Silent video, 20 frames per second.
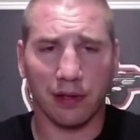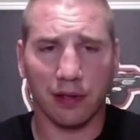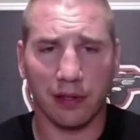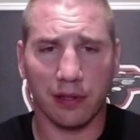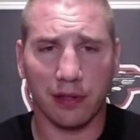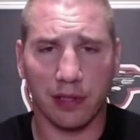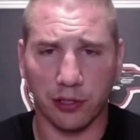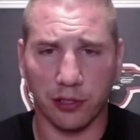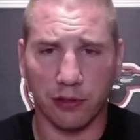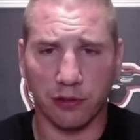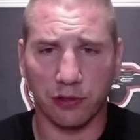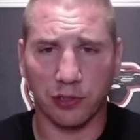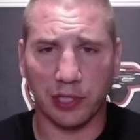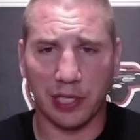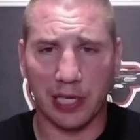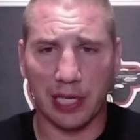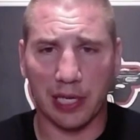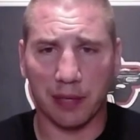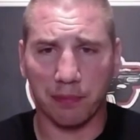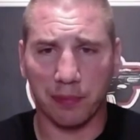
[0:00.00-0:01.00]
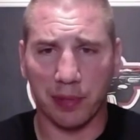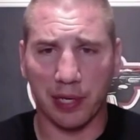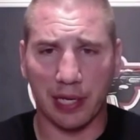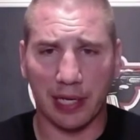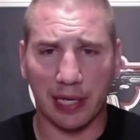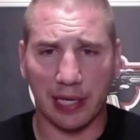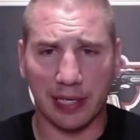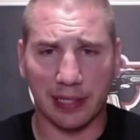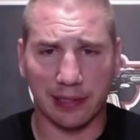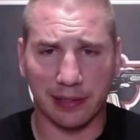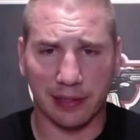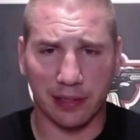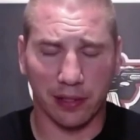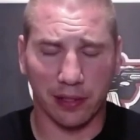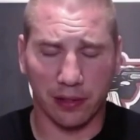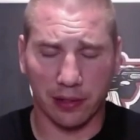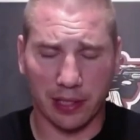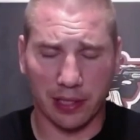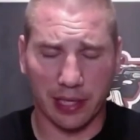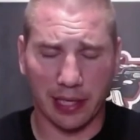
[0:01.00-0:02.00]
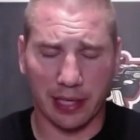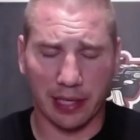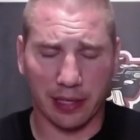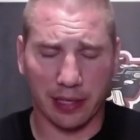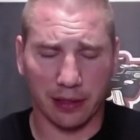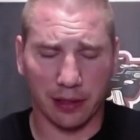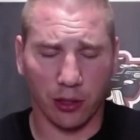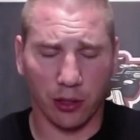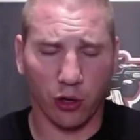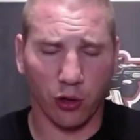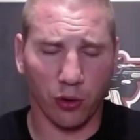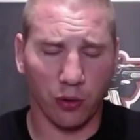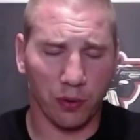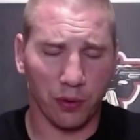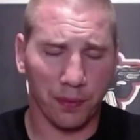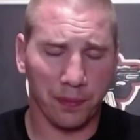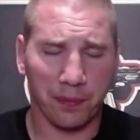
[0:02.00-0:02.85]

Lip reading: you usually get, but it's still a low